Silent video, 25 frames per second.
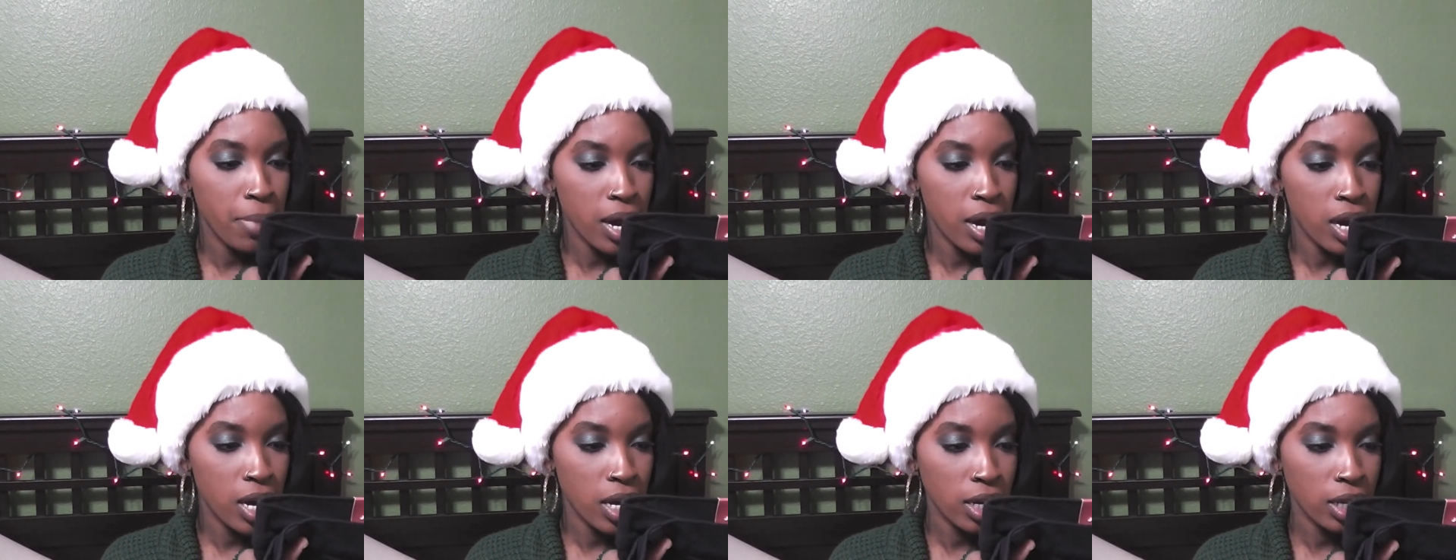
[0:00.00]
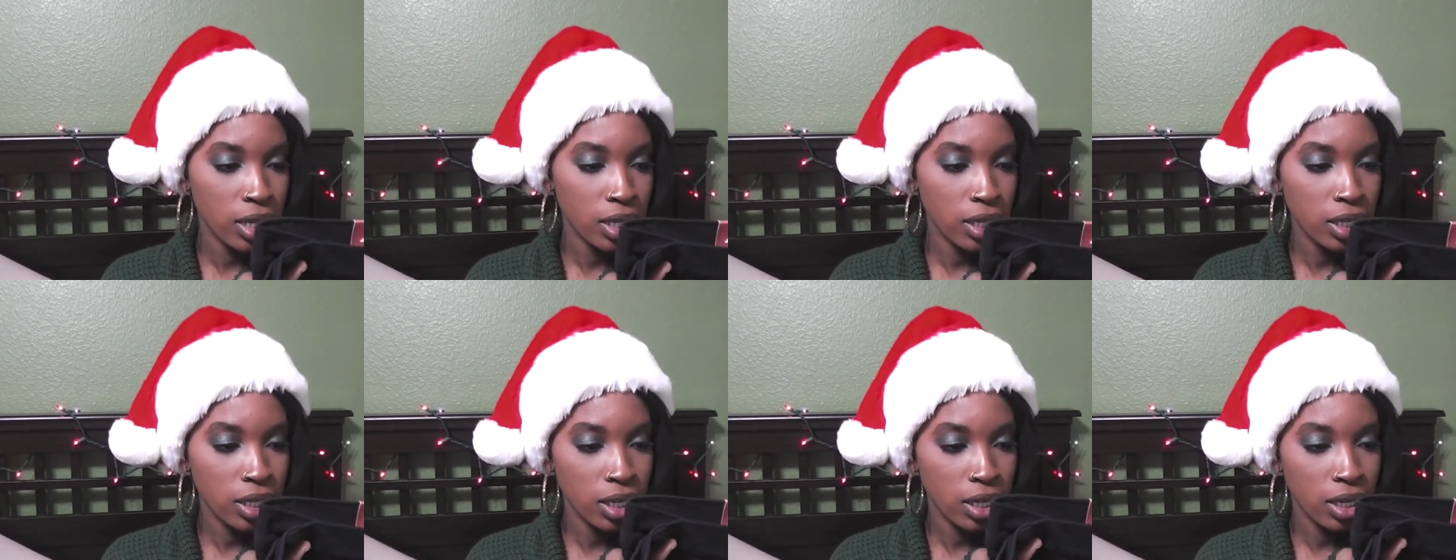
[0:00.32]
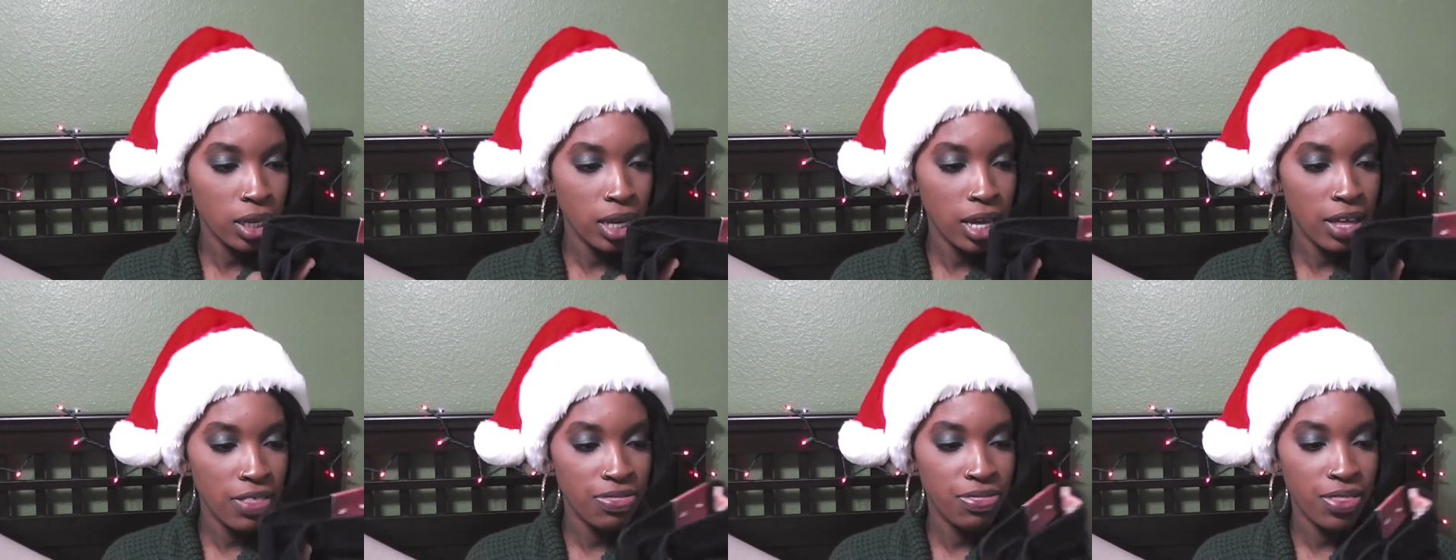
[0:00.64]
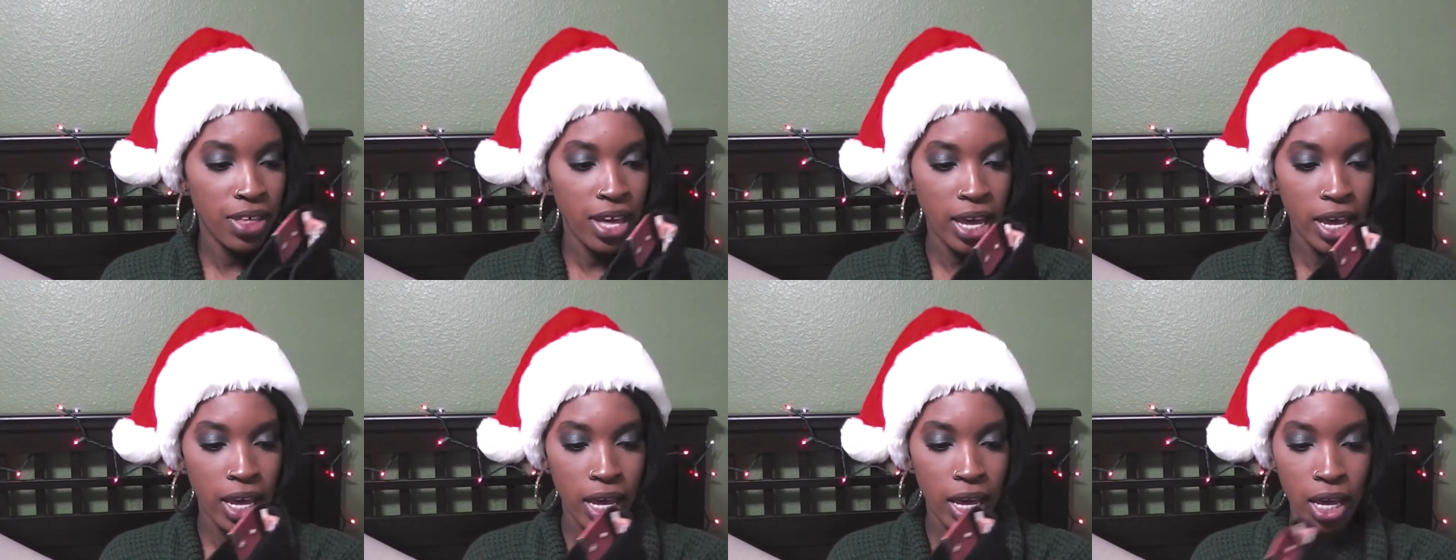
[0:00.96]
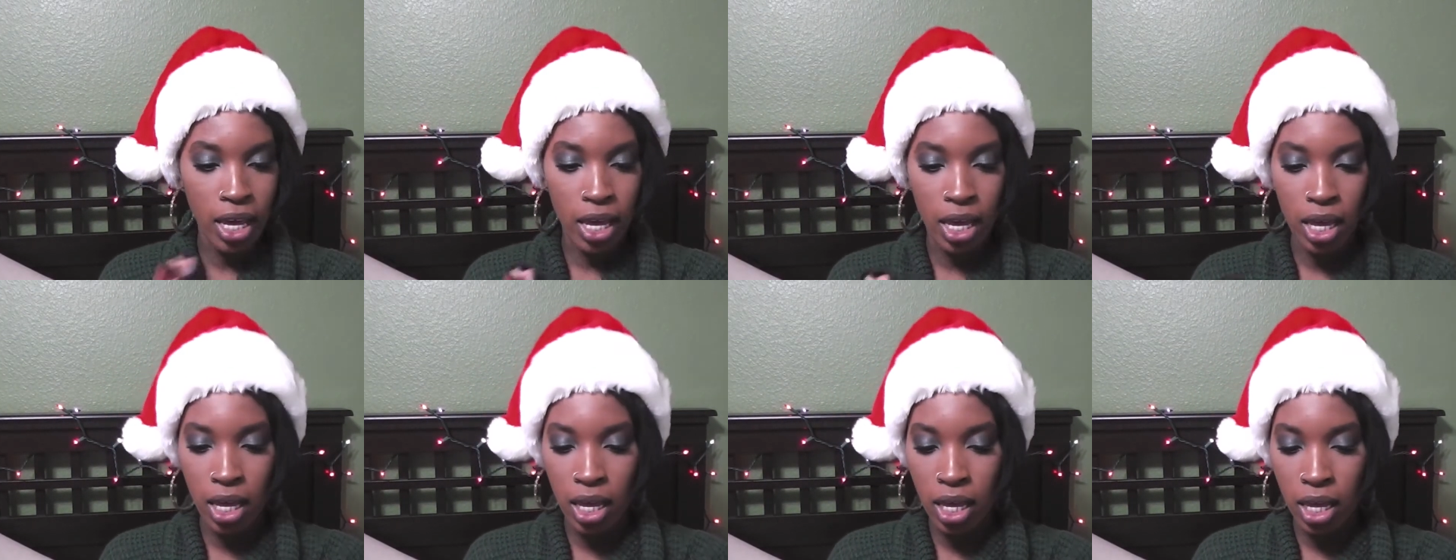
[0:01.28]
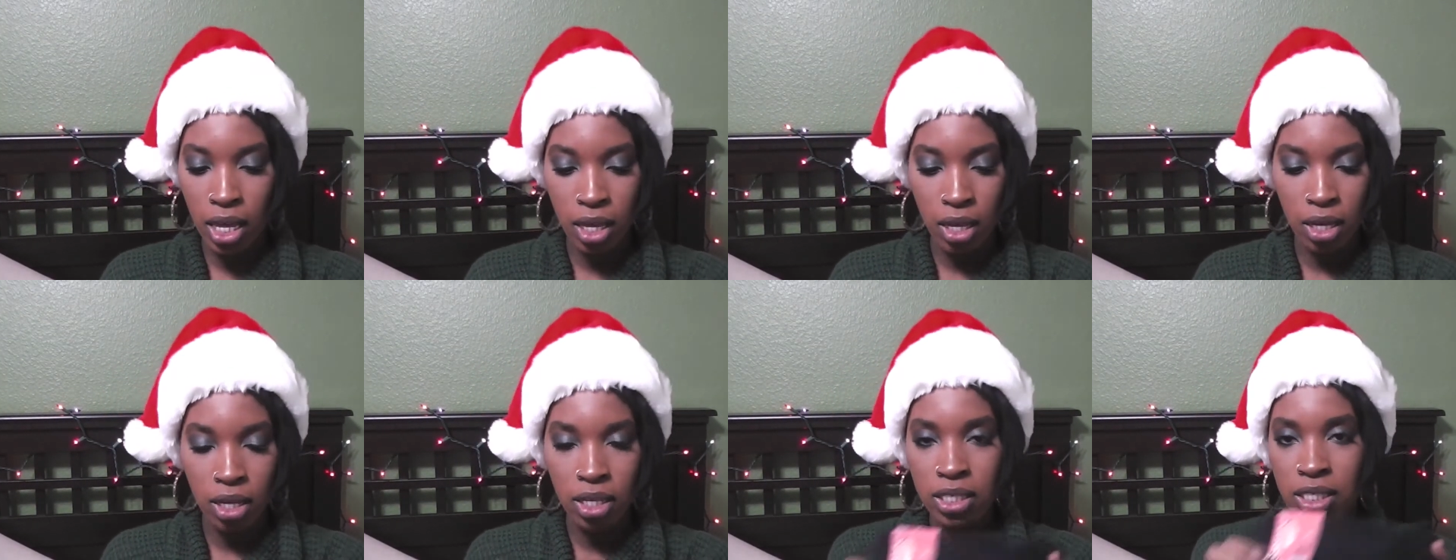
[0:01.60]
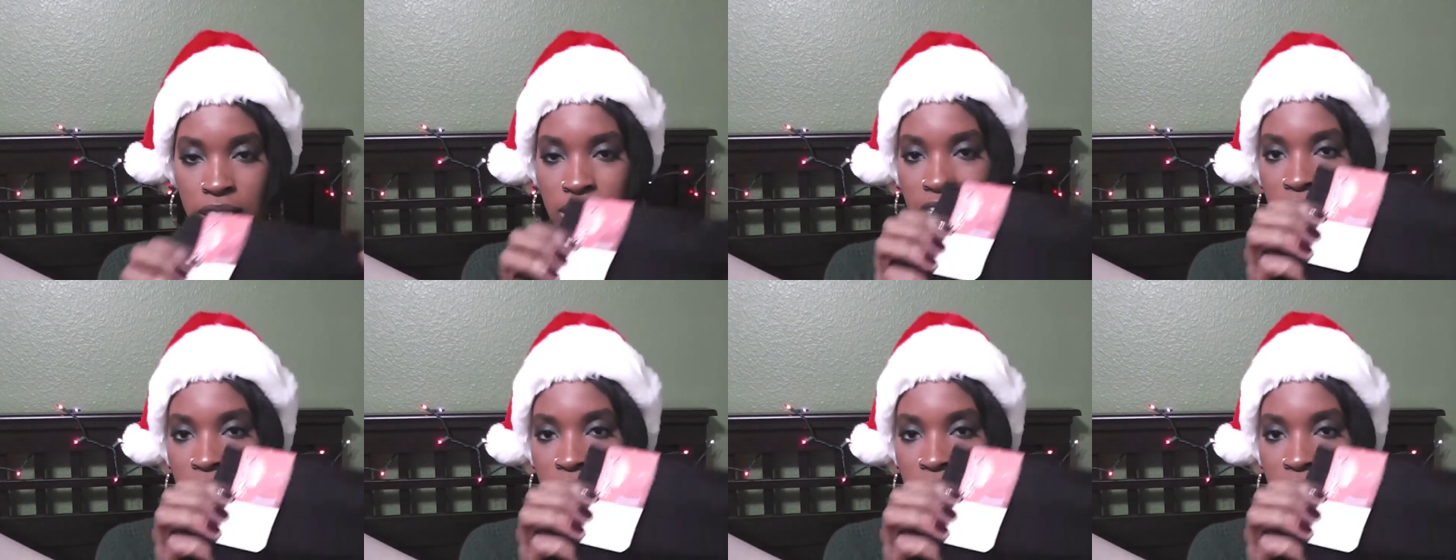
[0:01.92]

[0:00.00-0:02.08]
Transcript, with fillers: Mud. And they, it